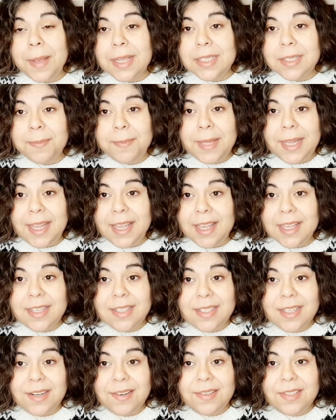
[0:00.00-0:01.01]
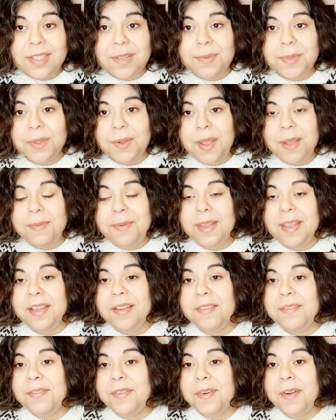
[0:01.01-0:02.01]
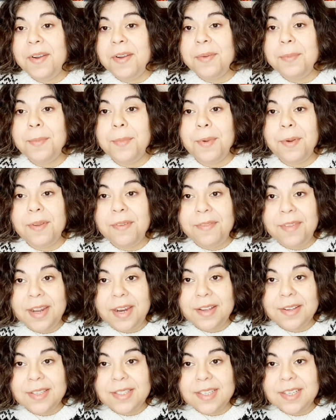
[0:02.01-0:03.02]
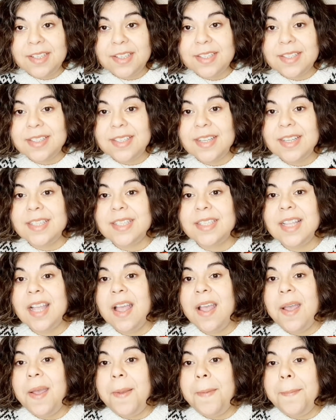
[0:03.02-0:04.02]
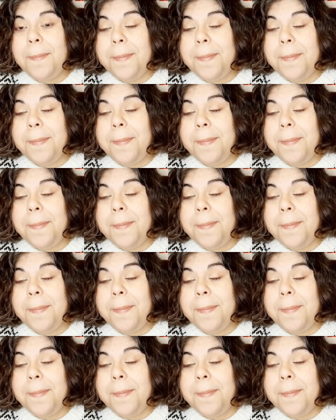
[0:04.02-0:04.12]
possibly consider subscribing for more videos such as this.